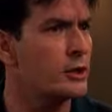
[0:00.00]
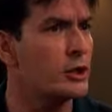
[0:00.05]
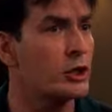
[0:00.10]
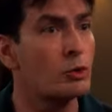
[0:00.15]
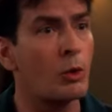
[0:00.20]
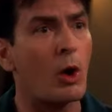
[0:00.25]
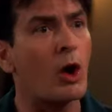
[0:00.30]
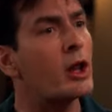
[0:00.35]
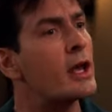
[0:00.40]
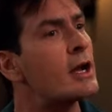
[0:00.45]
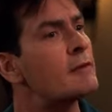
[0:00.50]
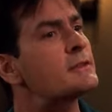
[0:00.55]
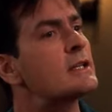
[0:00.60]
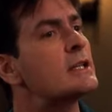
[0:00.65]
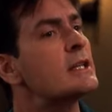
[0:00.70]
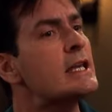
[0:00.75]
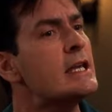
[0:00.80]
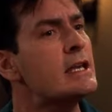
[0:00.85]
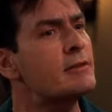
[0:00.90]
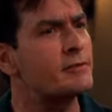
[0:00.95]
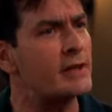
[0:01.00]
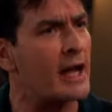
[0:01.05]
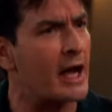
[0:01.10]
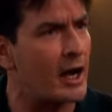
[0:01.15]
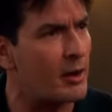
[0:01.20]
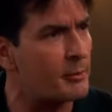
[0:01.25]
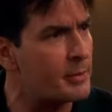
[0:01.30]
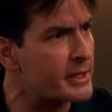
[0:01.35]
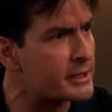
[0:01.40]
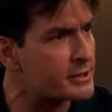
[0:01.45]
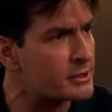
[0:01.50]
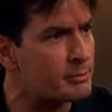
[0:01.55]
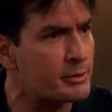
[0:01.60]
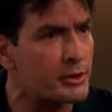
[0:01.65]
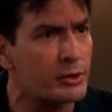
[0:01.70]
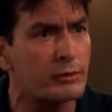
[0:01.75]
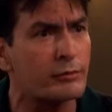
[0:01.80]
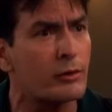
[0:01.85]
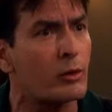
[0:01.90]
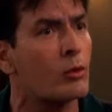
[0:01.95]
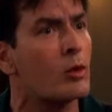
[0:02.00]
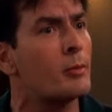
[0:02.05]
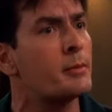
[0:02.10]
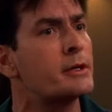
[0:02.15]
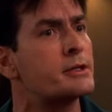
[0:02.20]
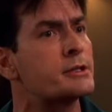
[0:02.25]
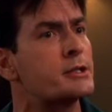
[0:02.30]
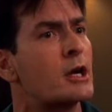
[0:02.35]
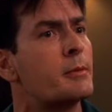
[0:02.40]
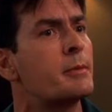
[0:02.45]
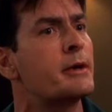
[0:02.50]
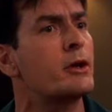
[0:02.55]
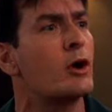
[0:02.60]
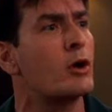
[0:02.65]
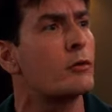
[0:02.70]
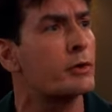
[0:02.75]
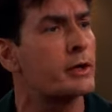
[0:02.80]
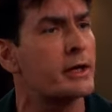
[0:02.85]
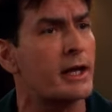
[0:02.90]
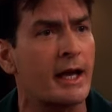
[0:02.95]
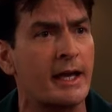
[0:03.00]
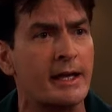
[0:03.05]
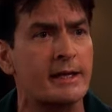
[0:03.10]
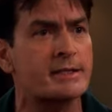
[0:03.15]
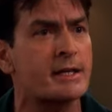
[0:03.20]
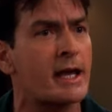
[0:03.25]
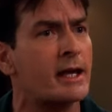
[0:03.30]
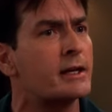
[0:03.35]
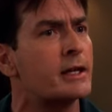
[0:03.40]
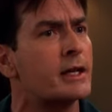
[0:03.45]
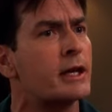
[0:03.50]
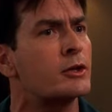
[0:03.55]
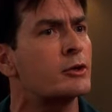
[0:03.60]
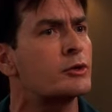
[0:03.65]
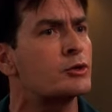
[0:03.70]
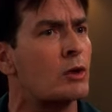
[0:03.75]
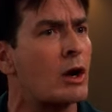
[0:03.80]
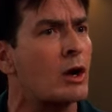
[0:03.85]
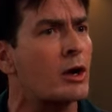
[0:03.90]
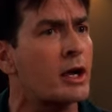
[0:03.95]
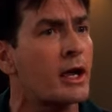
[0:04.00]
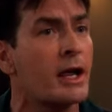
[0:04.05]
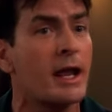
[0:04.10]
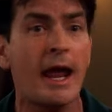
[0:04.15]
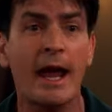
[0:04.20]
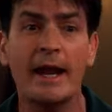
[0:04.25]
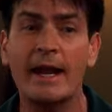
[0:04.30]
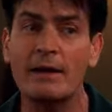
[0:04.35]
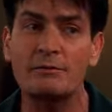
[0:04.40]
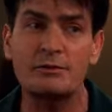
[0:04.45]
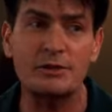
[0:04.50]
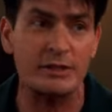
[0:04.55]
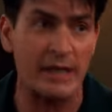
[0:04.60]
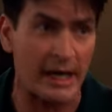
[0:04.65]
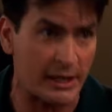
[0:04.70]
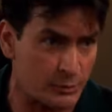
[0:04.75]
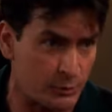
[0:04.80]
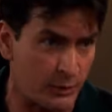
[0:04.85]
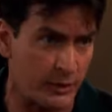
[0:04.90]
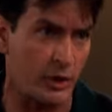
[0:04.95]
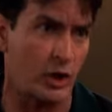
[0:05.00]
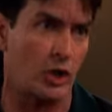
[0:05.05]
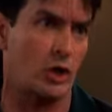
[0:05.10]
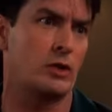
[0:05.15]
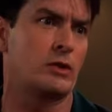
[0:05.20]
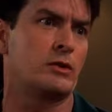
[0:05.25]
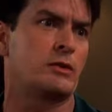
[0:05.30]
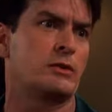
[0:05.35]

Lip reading: You all have to leave now because a beautiful woman is coming over and I intend to get her drunk and have sex with her.